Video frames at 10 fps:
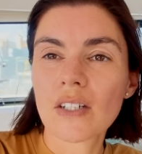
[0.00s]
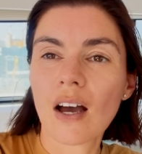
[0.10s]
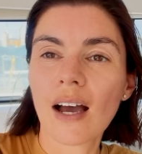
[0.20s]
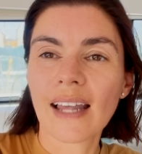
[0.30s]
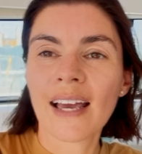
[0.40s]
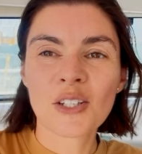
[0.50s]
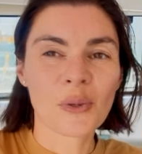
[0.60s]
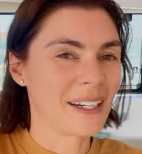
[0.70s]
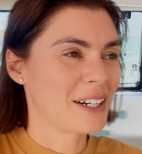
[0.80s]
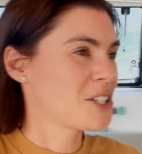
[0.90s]
Thailand.
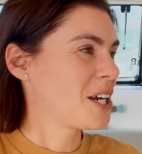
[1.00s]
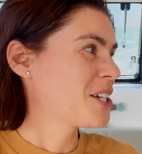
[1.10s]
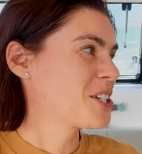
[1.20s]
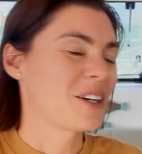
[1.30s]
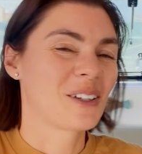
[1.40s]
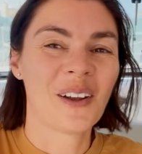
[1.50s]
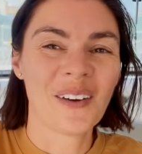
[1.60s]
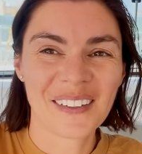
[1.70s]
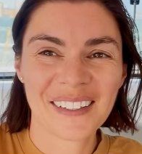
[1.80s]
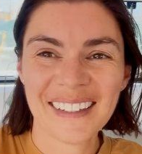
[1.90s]
We need to change our
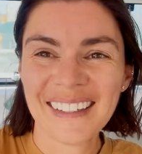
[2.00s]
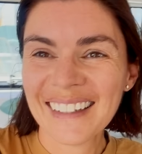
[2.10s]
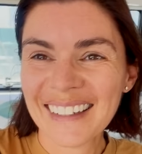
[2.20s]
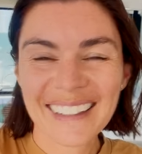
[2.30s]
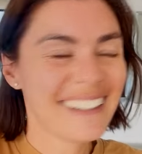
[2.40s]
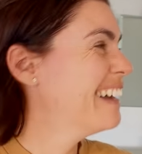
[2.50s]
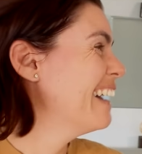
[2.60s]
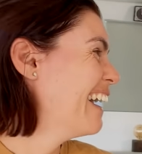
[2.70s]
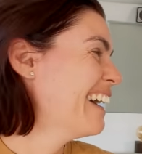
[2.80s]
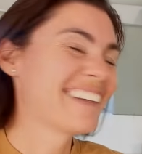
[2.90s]
clock.
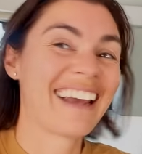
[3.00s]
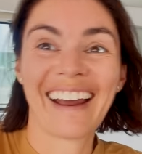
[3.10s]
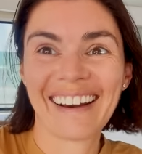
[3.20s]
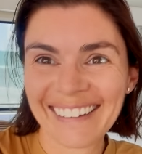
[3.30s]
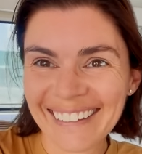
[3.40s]
Yay.